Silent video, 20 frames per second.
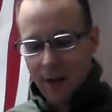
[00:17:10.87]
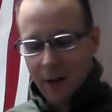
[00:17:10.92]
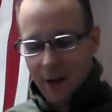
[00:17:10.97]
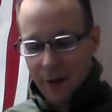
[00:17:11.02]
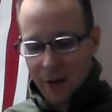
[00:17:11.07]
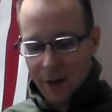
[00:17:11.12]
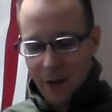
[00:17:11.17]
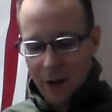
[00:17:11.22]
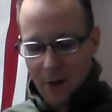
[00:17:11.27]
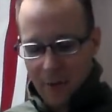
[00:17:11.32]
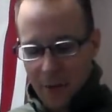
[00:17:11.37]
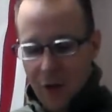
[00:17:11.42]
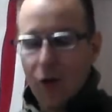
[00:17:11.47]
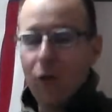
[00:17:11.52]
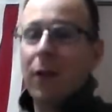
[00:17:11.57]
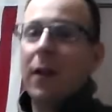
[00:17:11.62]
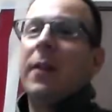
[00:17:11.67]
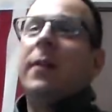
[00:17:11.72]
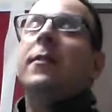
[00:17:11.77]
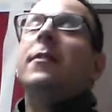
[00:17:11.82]
Although, if
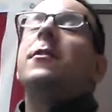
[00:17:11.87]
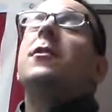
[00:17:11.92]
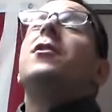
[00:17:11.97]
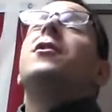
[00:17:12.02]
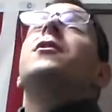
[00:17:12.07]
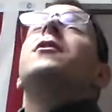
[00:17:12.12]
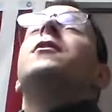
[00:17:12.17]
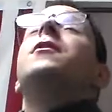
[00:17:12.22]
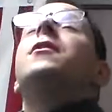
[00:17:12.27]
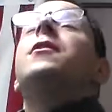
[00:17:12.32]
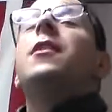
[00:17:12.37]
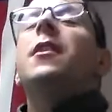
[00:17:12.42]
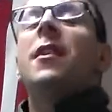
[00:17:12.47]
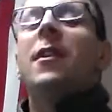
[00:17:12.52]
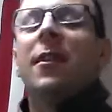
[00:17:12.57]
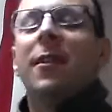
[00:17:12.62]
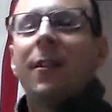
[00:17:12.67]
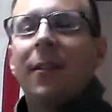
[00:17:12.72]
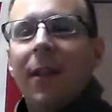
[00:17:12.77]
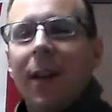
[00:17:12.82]
you
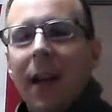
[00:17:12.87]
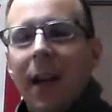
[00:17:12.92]
insist,